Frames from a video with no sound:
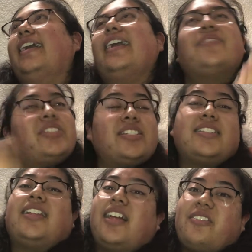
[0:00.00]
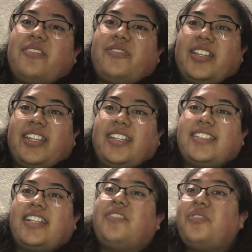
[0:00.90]
It was just a lot of feelings,
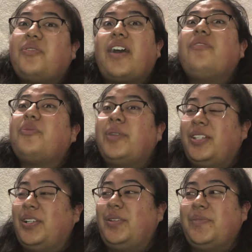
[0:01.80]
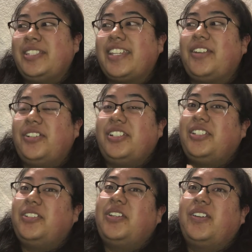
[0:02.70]
and if you've ever been through a miscarriage,
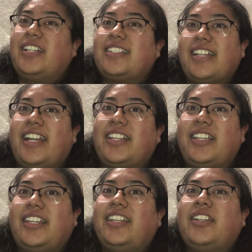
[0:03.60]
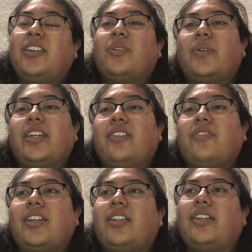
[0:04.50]
you know exactly, what you
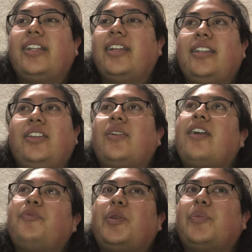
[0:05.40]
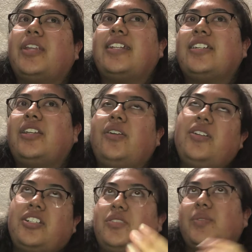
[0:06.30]
feel, and then you have people that tell you, oh,
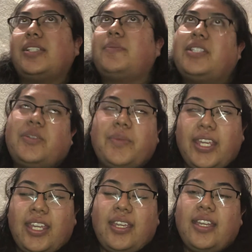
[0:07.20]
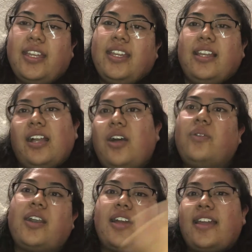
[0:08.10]
it just wasn't meant to be, oh,
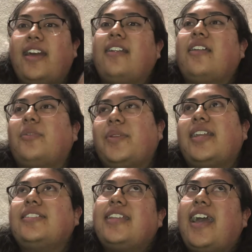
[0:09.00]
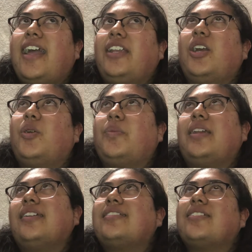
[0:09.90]
God had other plans. Yeah, I know, but
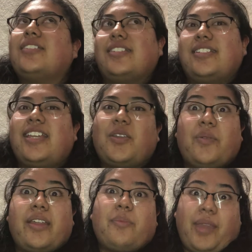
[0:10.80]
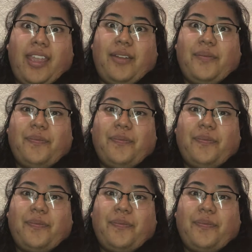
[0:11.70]
it still doesn't take away the pain.